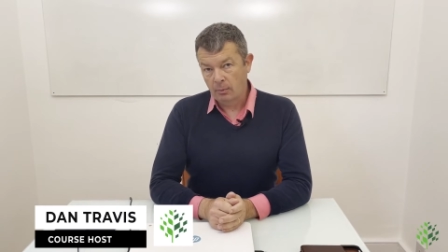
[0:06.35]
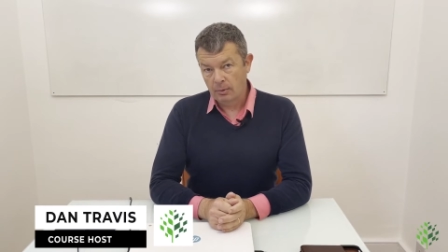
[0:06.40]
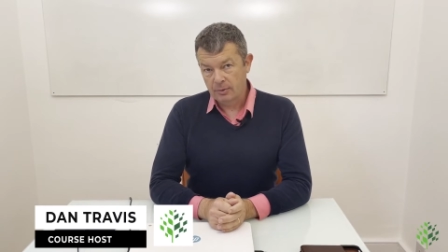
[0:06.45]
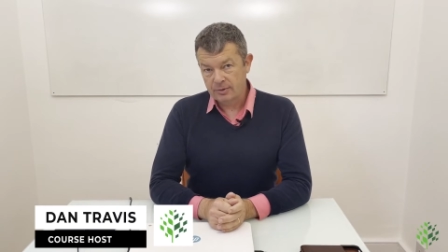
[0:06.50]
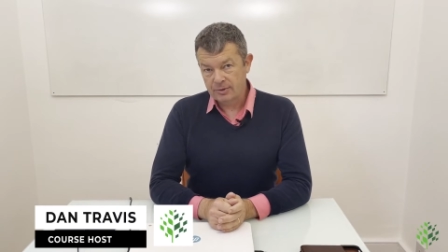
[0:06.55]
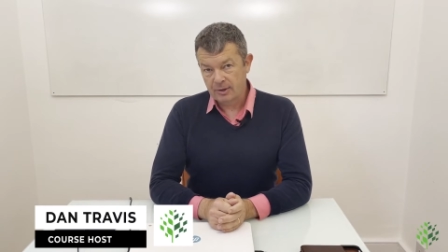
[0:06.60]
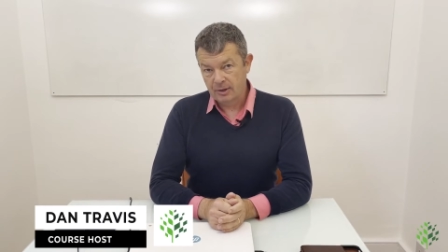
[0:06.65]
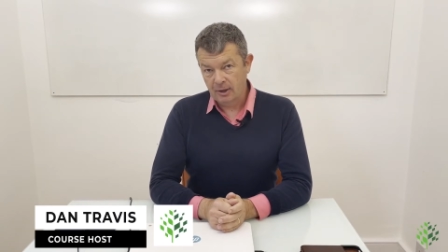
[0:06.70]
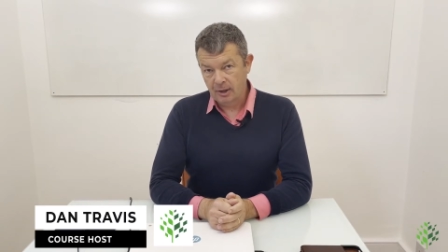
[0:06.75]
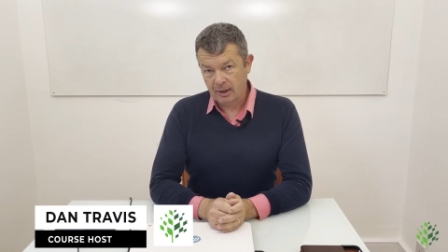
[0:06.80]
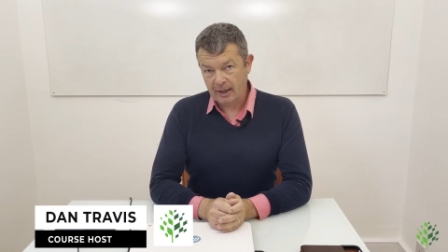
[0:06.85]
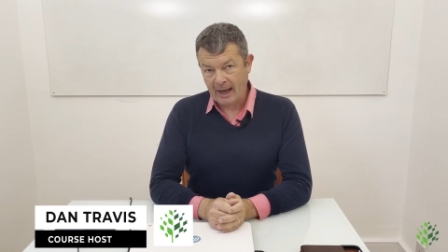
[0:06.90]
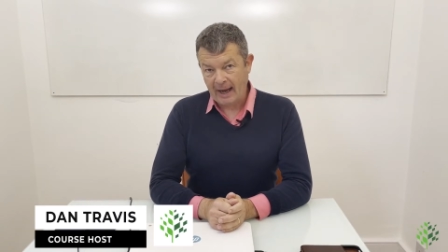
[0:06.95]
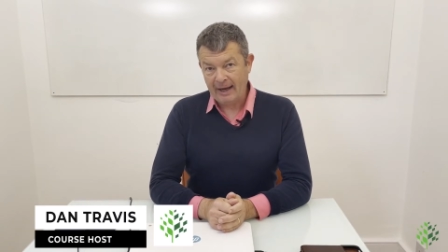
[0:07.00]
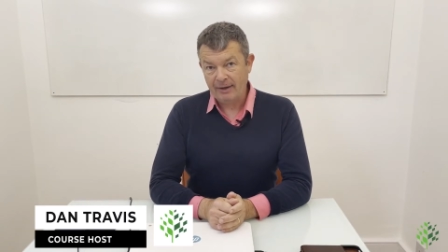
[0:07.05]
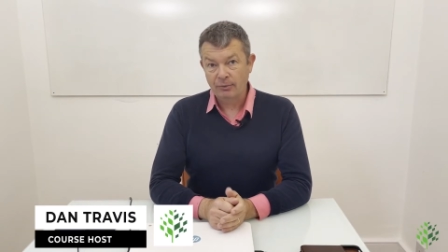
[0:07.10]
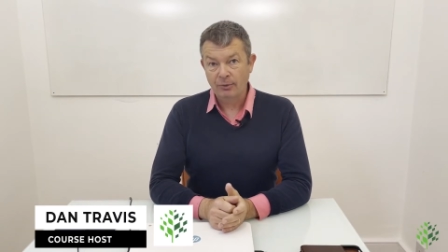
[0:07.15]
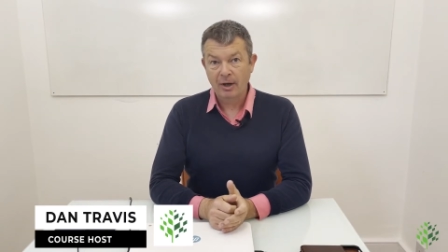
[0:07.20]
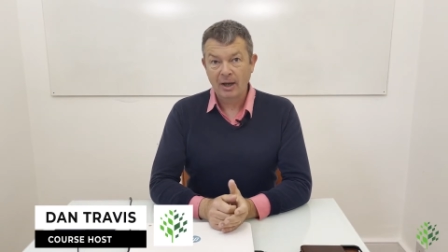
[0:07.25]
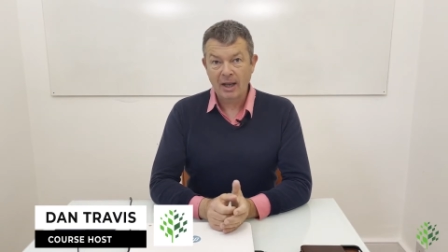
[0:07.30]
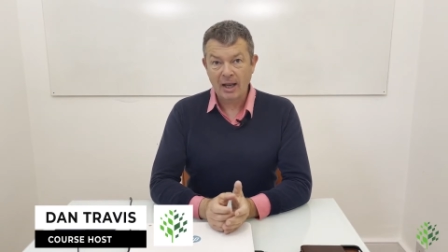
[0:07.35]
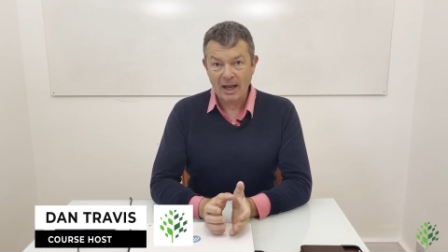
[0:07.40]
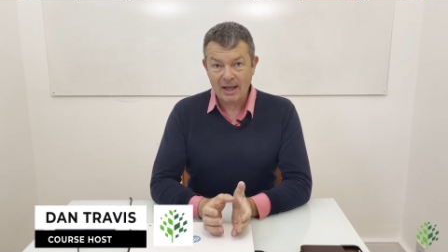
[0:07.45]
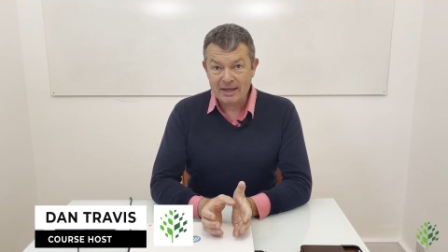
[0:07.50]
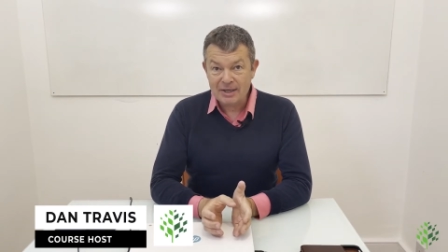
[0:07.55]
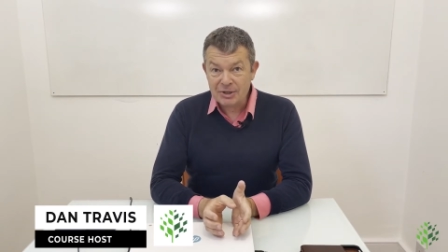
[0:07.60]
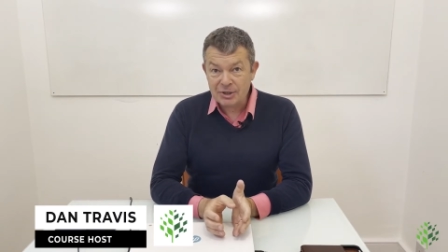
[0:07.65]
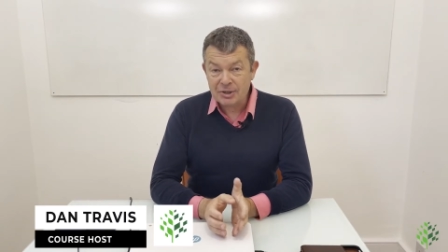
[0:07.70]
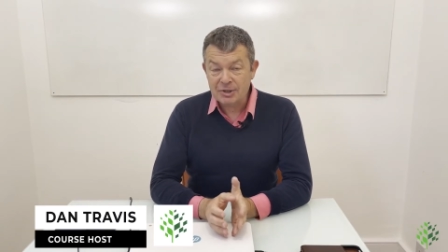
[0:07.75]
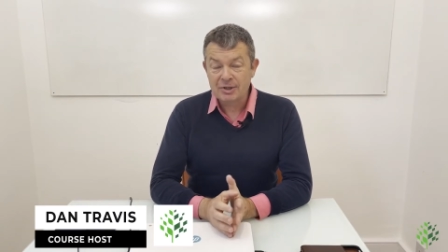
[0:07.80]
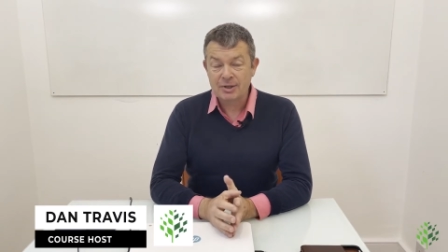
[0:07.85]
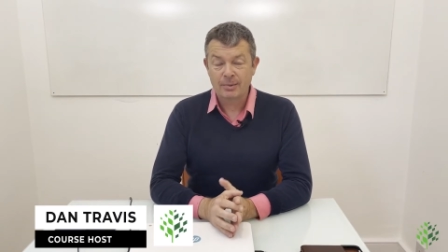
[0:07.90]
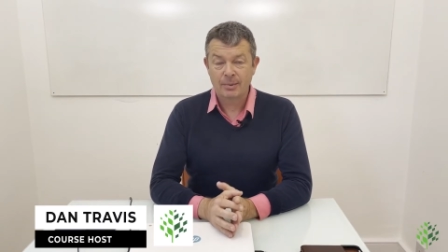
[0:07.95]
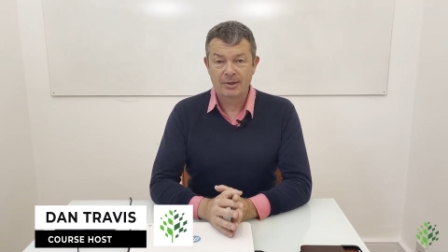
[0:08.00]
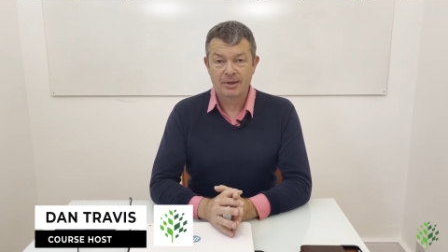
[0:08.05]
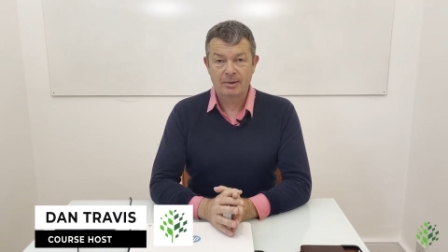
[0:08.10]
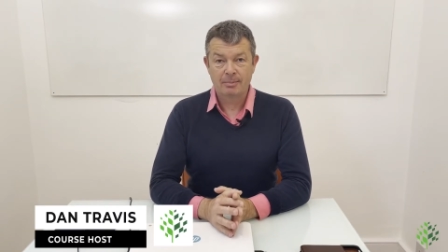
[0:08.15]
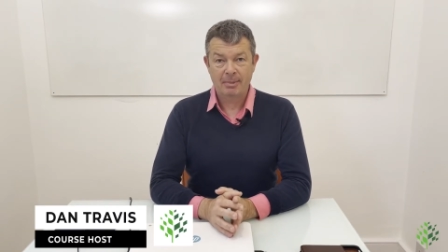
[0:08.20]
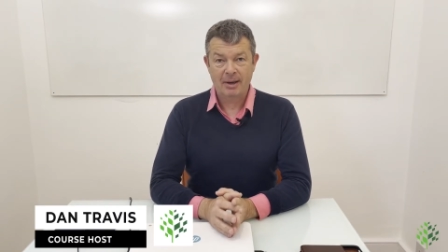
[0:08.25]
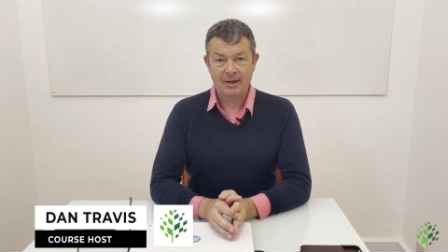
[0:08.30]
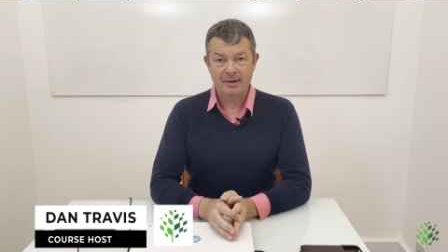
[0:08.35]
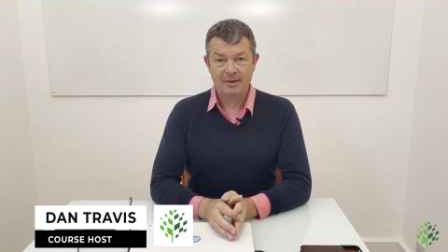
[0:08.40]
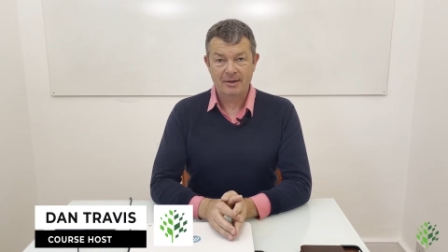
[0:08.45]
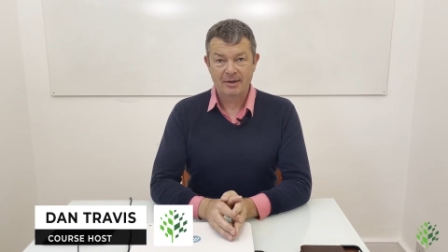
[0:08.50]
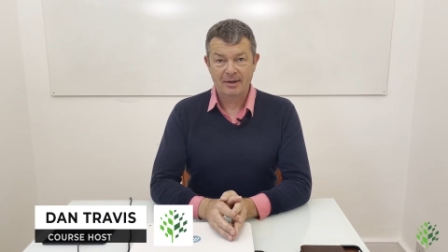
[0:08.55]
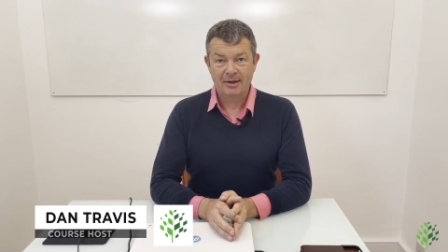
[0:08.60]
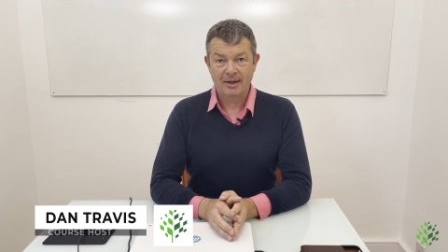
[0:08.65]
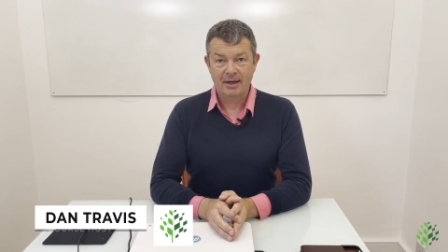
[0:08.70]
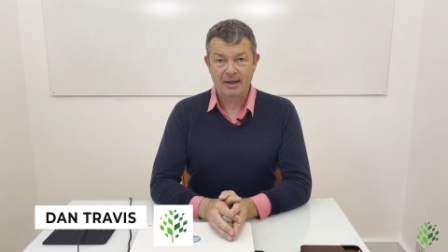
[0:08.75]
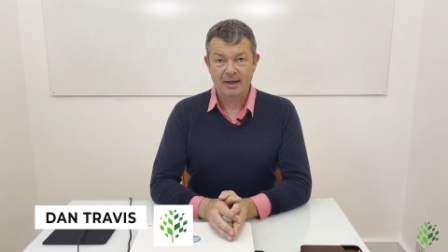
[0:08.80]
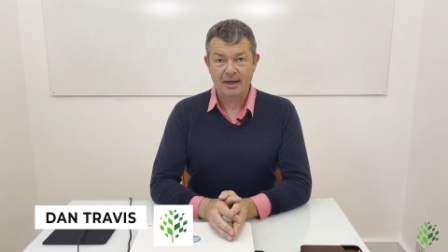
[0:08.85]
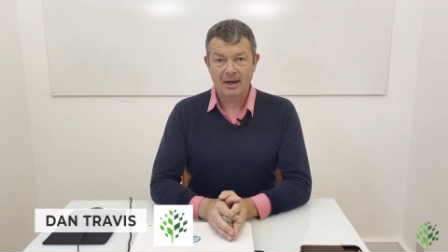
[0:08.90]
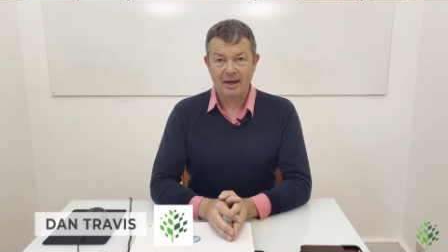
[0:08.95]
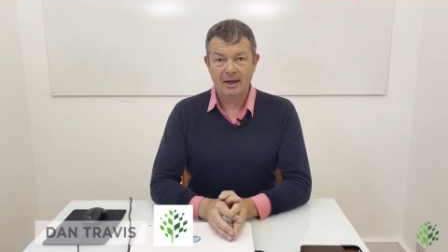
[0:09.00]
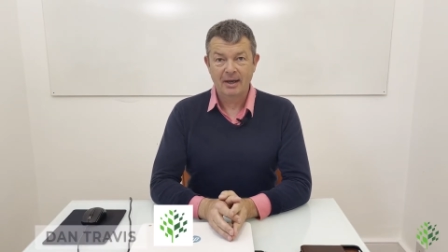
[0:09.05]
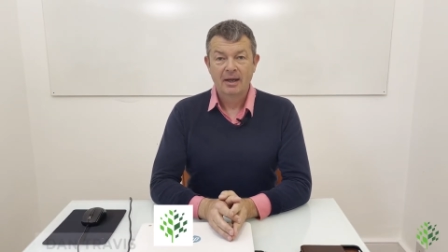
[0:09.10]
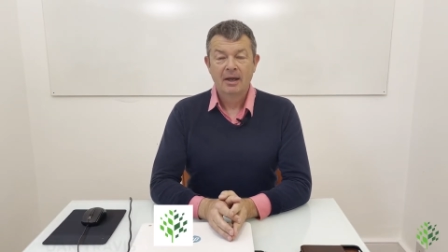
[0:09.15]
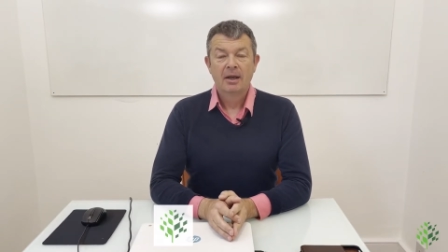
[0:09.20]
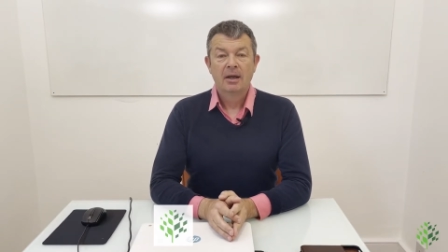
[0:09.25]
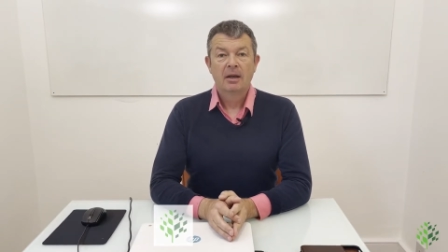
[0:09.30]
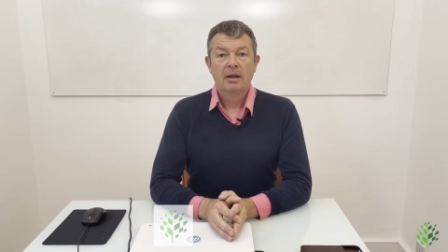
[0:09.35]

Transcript: want to look at in relation to independent thinking